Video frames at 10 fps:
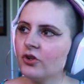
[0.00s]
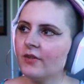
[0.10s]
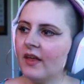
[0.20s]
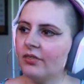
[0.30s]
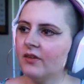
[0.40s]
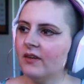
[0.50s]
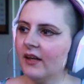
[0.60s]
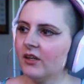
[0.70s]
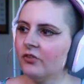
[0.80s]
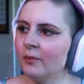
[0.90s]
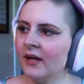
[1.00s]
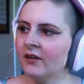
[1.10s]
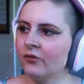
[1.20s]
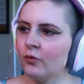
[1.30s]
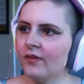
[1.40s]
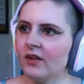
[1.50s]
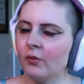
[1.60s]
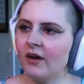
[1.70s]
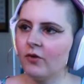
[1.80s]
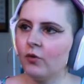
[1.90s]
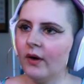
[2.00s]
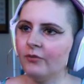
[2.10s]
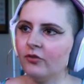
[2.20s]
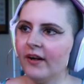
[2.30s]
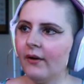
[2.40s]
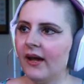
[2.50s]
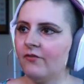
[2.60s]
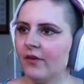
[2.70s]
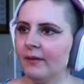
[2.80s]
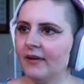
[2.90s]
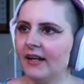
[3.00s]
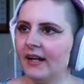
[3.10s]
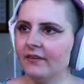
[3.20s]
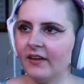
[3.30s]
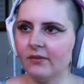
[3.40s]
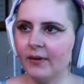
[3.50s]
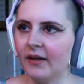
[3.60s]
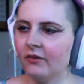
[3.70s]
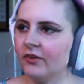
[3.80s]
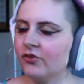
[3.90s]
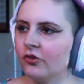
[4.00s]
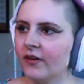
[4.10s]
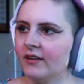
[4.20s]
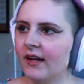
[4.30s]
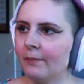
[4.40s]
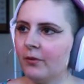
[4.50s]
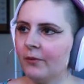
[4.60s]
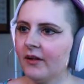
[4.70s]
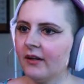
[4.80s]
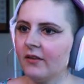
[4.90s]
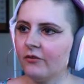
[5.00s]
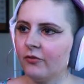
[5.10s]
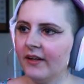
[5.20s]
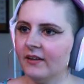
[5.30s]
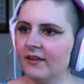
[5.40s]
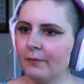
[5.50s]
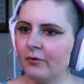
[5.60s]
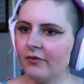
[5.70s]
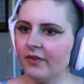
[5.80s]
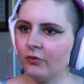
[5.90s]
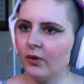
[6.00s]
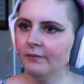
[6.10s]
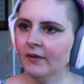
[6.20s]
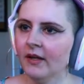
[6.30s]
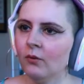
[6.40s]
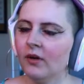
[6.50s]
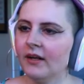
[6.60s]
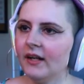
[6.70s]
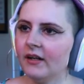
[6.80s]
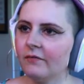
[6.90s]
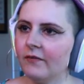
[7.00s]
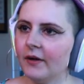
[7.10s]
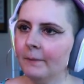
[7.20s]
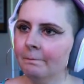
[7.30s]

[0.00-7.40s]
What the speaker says: that the deck you've made is the one that you have equipped. So right now I have Raid Me Daddy because that's my original Raid deck, but we're going to click Raid Example for this one. We're going to hit Confirm,